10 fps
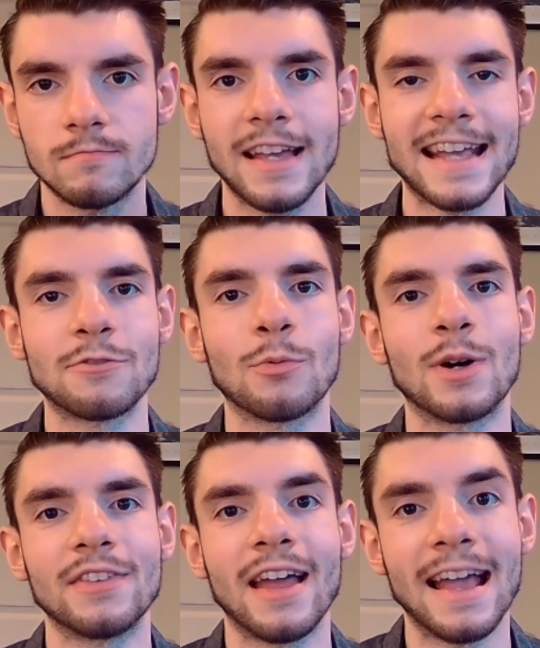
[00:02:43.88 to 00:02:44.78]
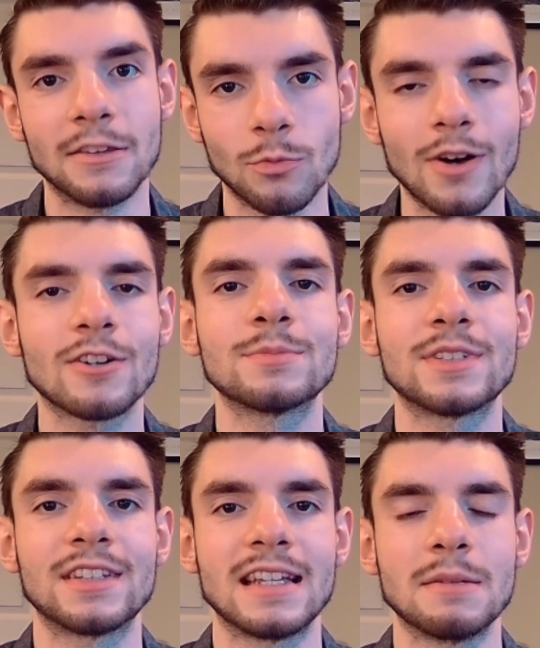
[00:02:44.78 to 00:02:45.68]
Hey everyone, and welcome to
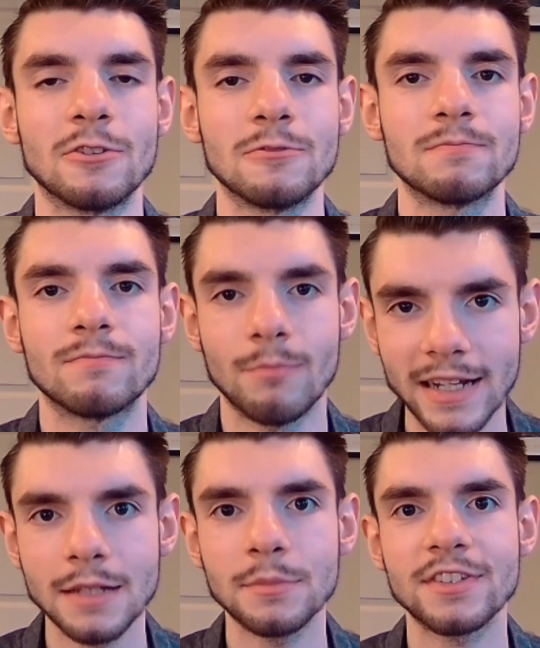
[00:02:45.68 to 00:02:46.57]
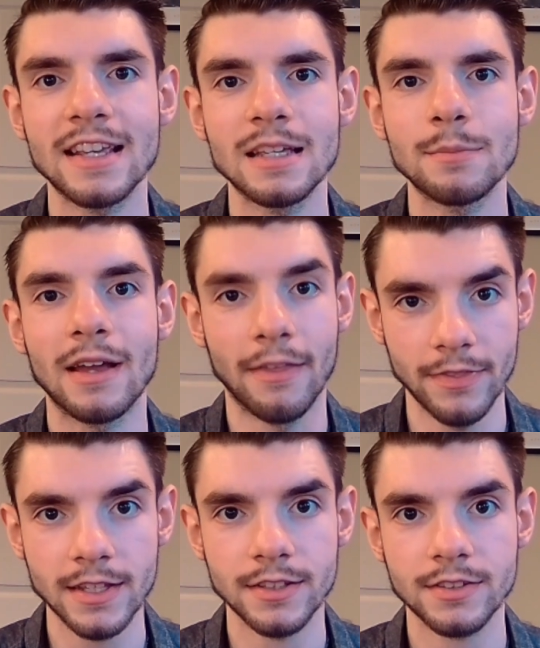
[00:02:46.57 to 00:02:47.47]
the table. My name is Gabe, and
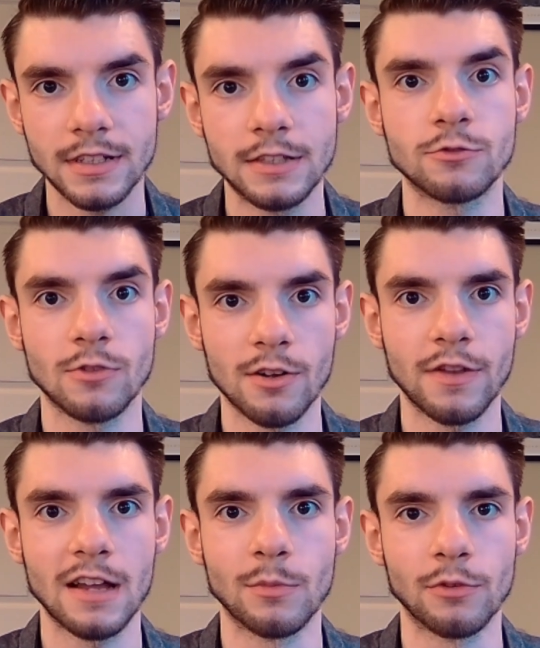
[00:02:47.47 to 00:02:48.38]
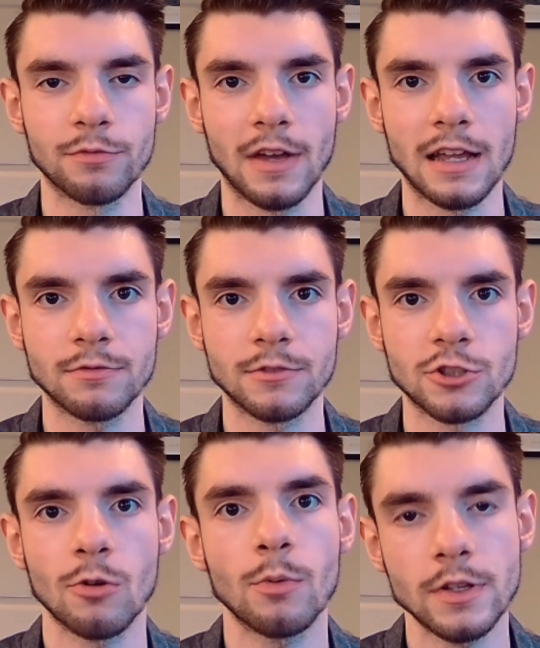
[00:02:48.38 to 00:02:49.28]
this is Draw 5 Move 5, the
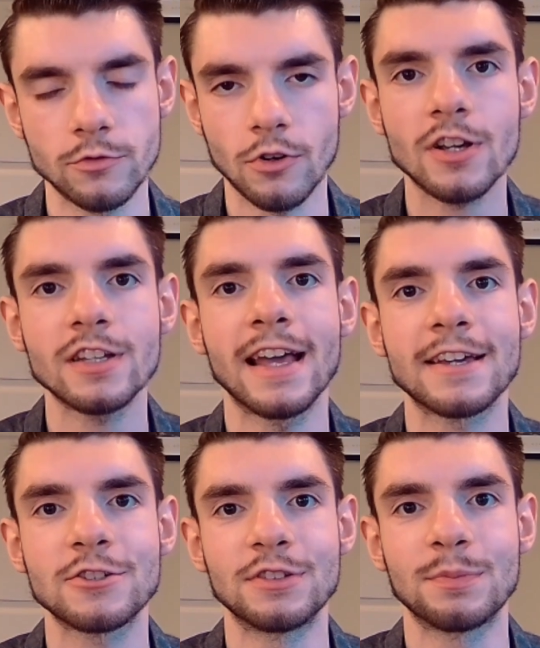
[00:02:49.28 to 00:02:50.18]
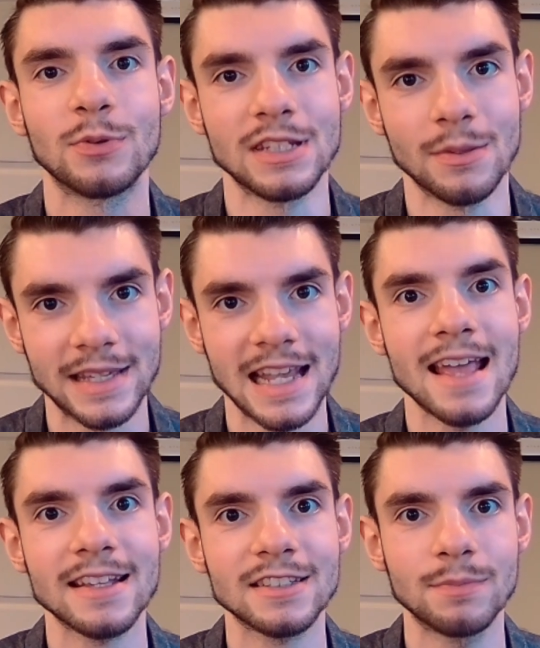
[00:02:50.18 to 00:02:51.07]
show where we draw connections between the
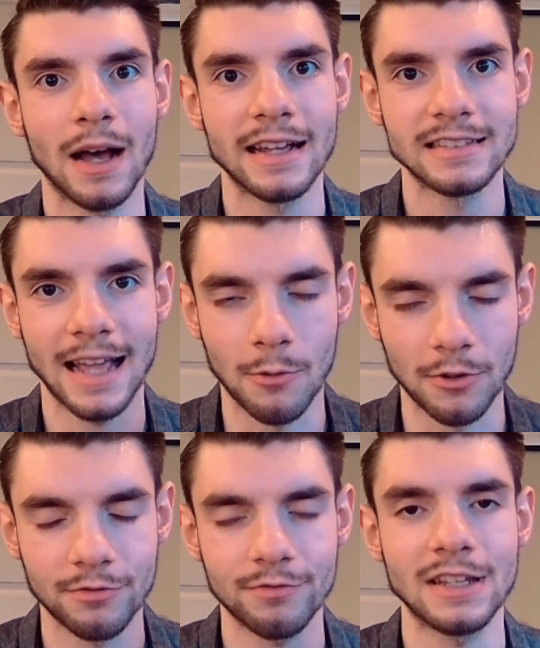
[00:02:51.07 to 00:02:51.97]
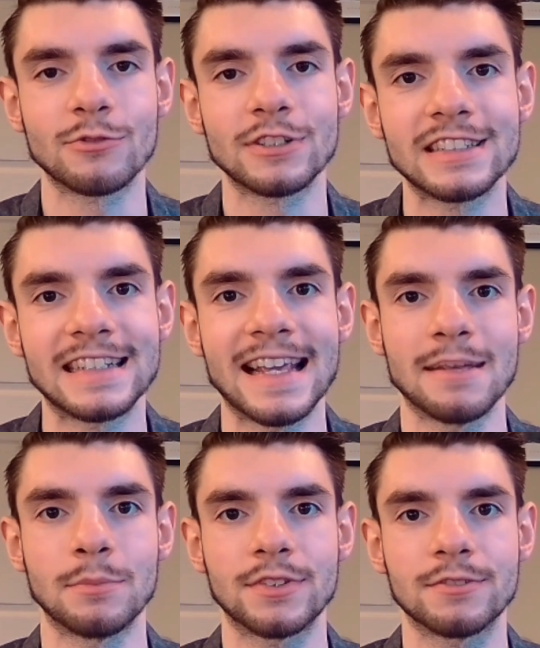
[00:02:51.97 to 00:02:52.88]
mechanics behind our favorite
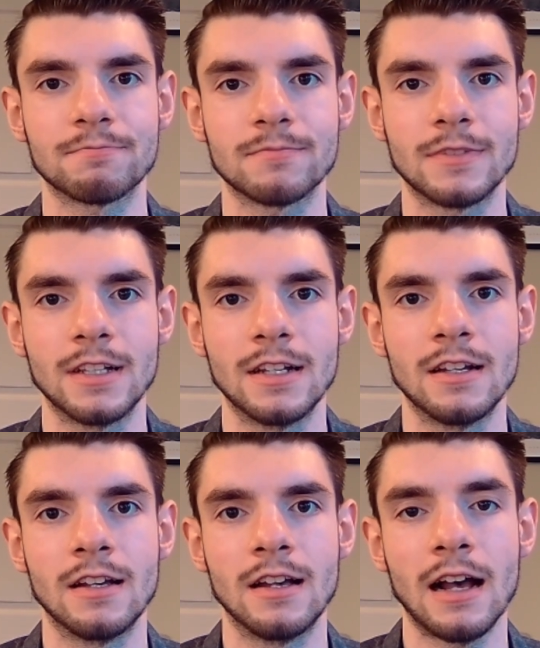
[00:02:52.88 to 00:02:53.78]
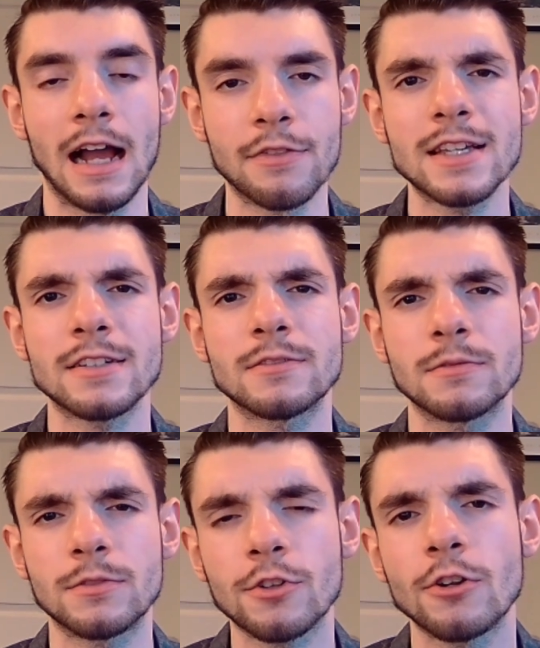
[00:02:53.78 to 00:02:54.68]
games. I think
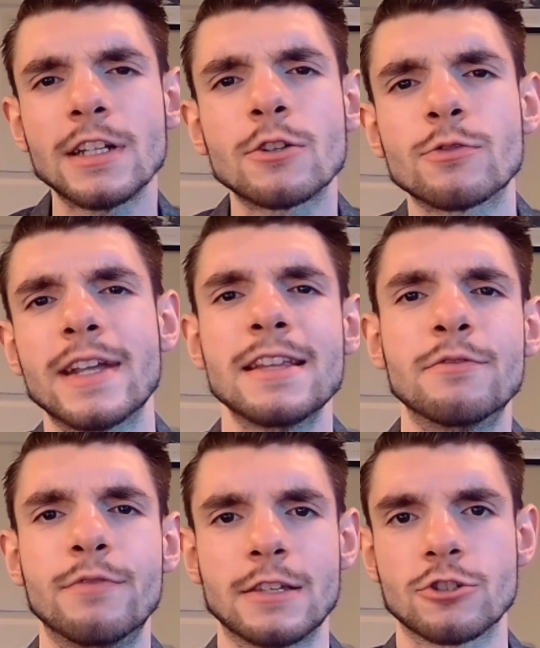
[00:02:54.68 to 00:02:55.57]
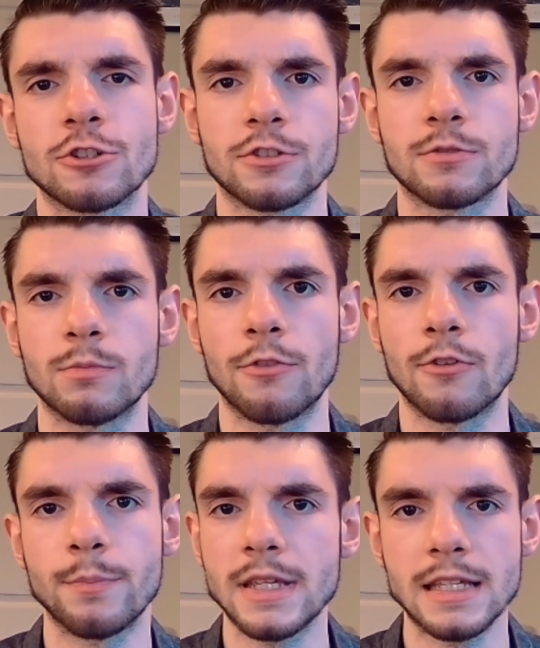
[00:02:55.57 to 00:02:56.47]
starting a creative venture, whether
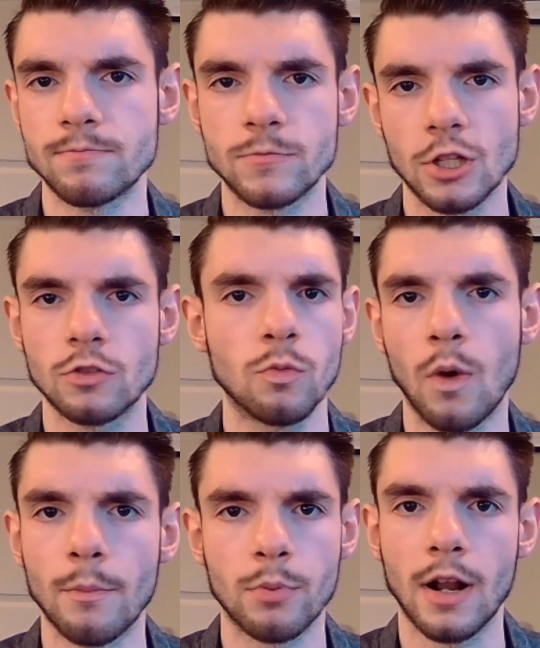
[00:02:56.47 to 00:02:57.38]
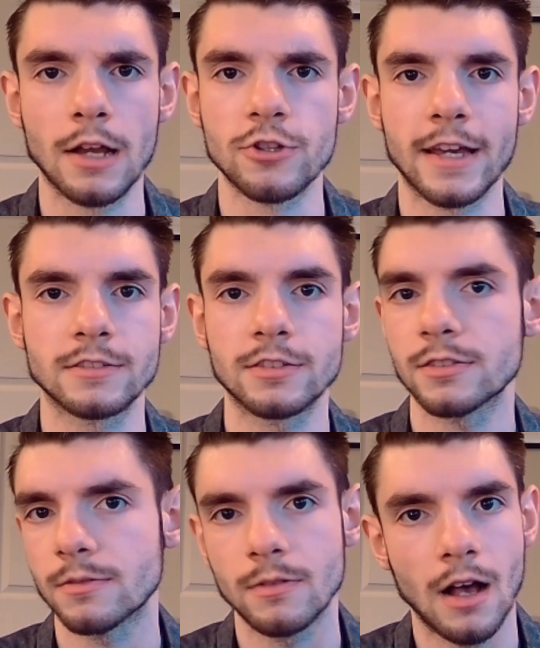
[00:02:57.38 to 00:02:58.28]
it be just one project,
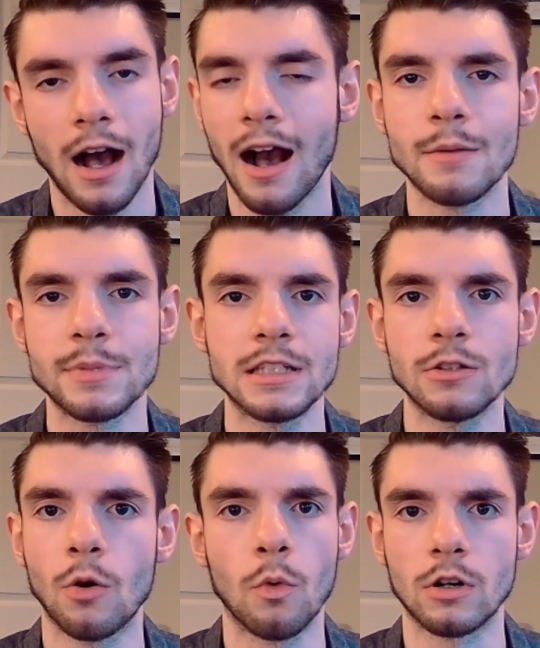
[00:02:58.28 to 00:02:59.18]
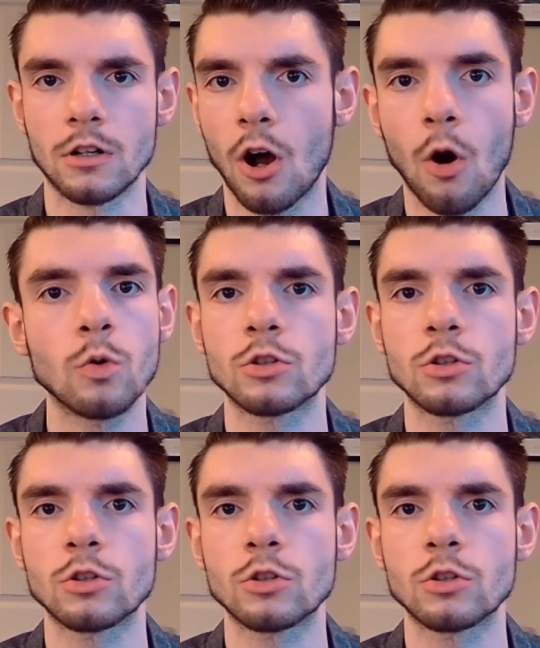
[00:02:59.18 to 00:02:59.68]
a hobby, or a whole